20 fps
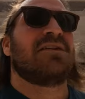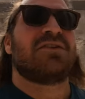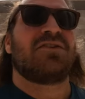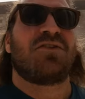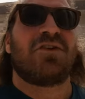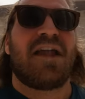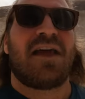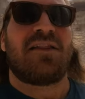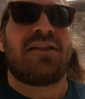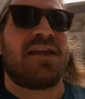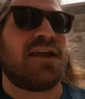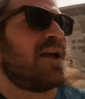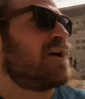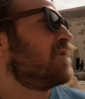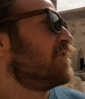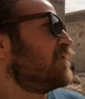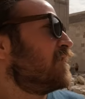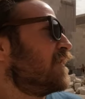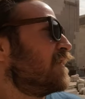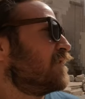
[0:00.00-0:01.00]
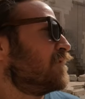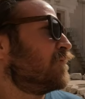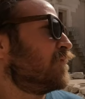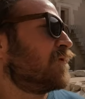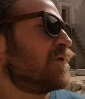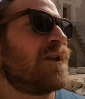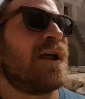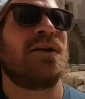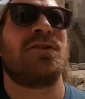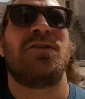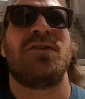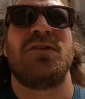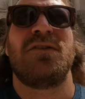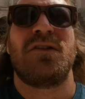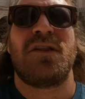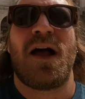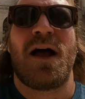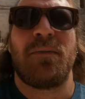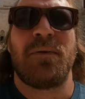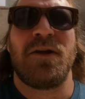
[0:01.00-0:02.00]
So yeah, the caravans were allowed to
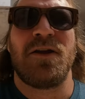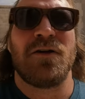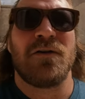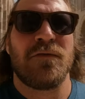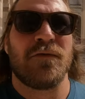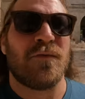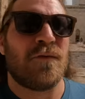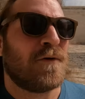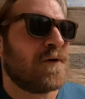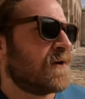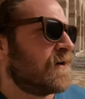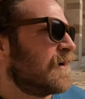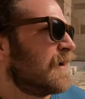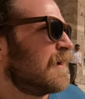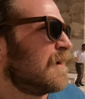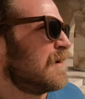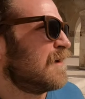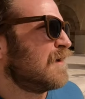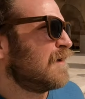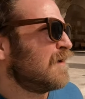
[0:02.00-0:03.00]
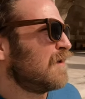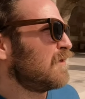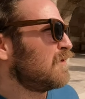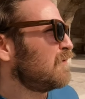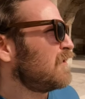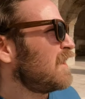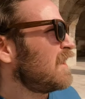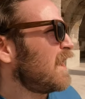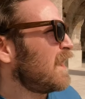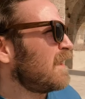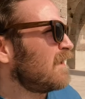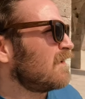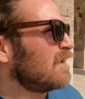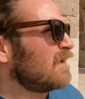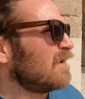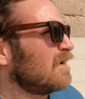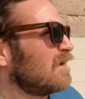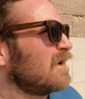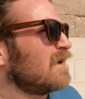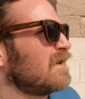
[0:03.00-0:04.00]
stop here for uh, three days,
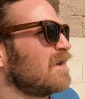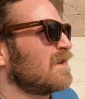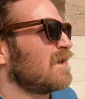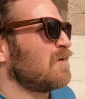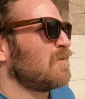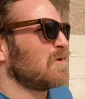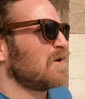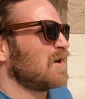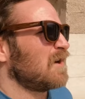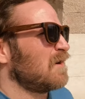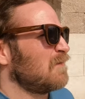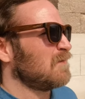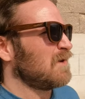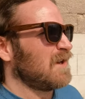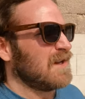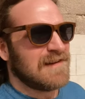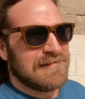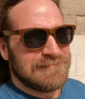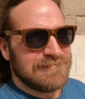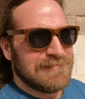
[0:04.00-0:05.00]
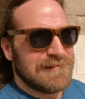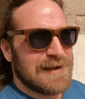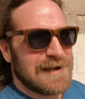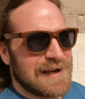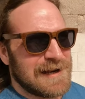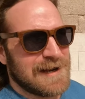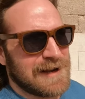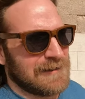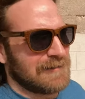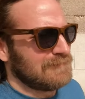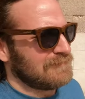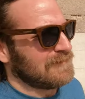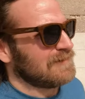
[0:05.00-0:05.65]
and then they wanted them to get out.